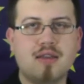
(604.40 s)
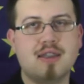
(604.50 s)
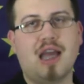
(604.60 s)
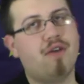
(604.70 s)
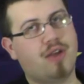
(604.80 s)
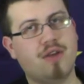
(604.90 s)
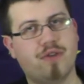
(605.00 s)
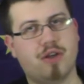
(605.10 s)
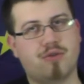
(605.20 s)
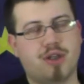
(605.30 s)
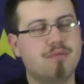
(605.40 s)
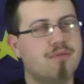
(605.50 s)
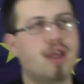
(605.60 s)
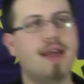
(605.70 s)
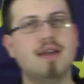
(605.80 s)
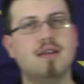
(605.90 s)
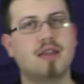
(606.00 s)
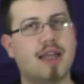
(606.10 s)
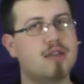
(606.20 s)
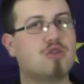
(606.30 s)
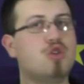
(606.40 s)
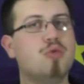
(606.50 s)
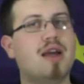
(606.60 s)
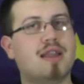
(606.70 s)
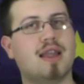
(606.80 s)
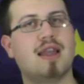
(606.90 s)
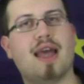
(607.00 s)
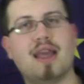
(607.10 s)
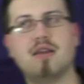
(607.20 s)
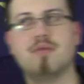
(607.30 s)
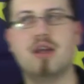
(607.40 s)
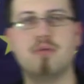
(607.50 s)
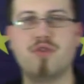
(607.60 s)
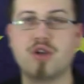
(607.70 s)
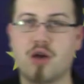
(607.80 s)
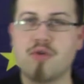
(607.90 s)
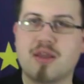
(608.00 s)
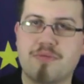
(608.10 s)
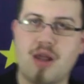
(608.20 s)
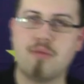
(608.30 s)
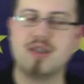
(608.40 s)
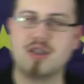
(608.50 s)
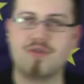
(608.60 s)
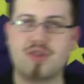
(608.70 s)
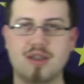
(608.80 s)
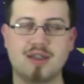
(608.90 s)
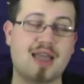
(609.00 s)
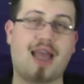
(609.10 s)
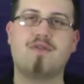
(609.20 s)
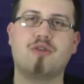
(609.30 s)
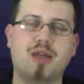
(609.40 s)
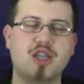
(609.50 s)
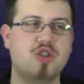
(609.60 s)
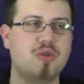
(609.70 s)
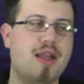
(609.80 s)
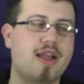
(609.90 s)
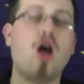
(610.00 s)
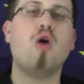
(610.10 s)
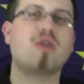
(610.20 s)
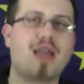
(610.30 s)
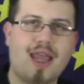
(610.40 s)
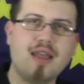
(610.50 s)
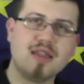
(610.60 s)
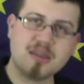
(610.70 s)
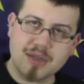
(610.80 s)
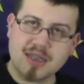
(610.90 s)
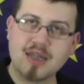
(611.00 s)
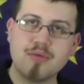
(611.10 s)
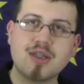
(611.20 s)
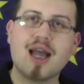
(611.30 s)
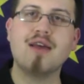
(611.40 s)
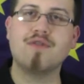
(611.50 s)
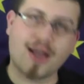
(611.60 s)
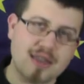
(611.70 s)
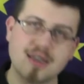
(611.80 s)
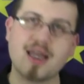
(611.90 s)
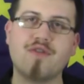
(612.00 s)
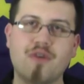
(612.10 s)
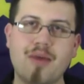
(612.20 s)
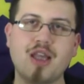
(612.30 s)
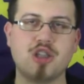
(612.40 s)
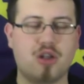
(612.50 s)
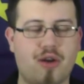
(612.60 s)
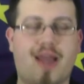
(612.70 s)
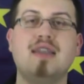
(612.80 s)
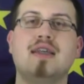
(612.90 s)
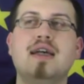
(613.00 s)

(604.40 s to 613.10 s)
is heavy infantry. And you were then like, if you go with the premise of the tight formation, you were like, oh, okay, this means they would fight in tight formation, alright.